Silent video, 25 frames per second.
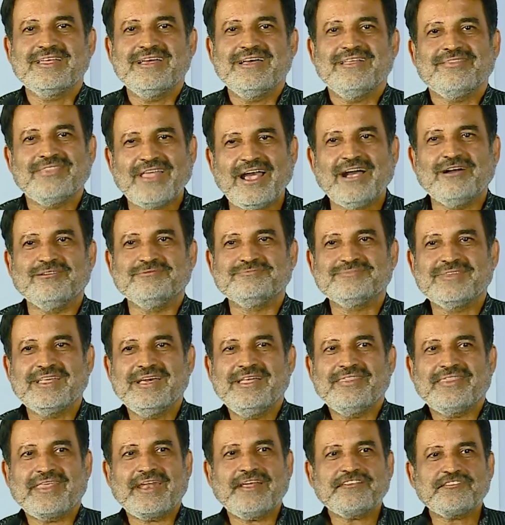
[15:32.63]
Now,
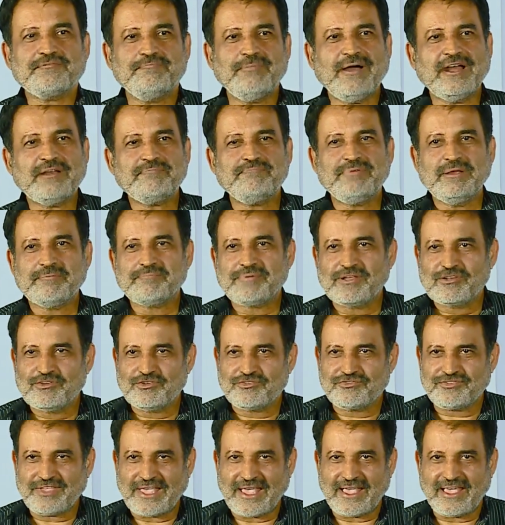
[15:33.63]
there are smart people who
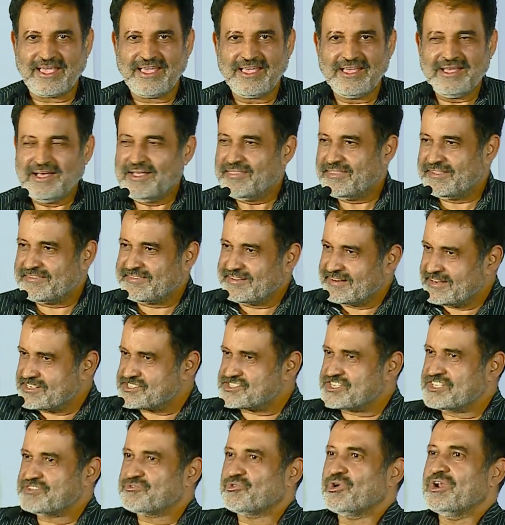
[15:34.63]
say this
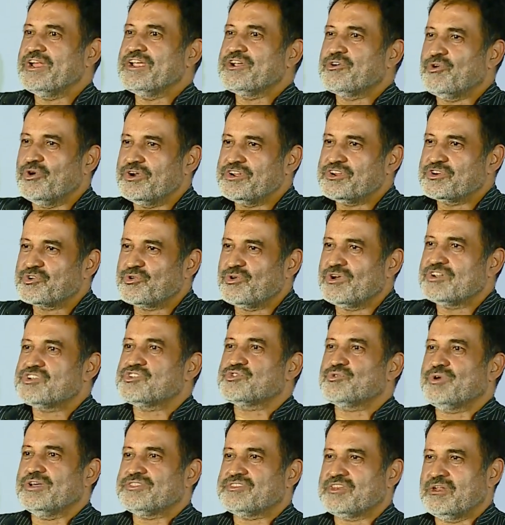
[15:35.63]
industry is only going to grow at
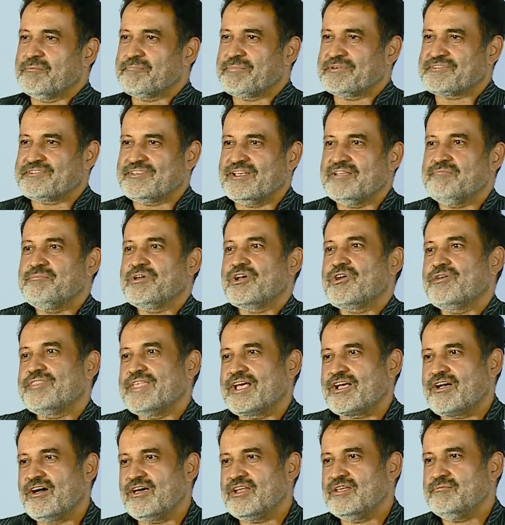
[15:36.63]
2 or 3% because the
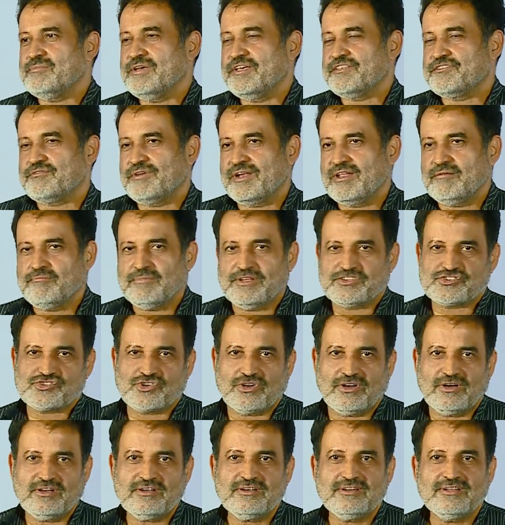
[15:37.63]
economy is very
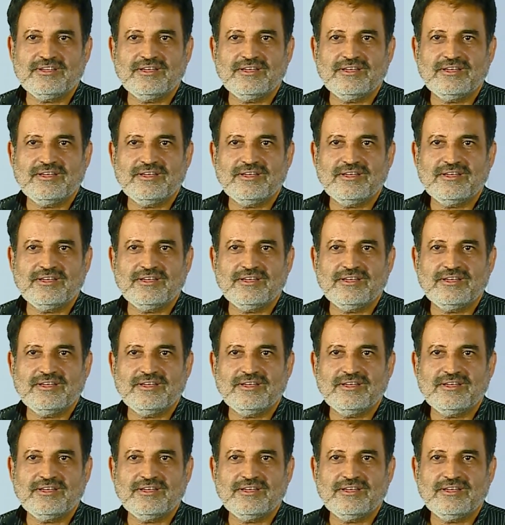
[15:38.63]
mature.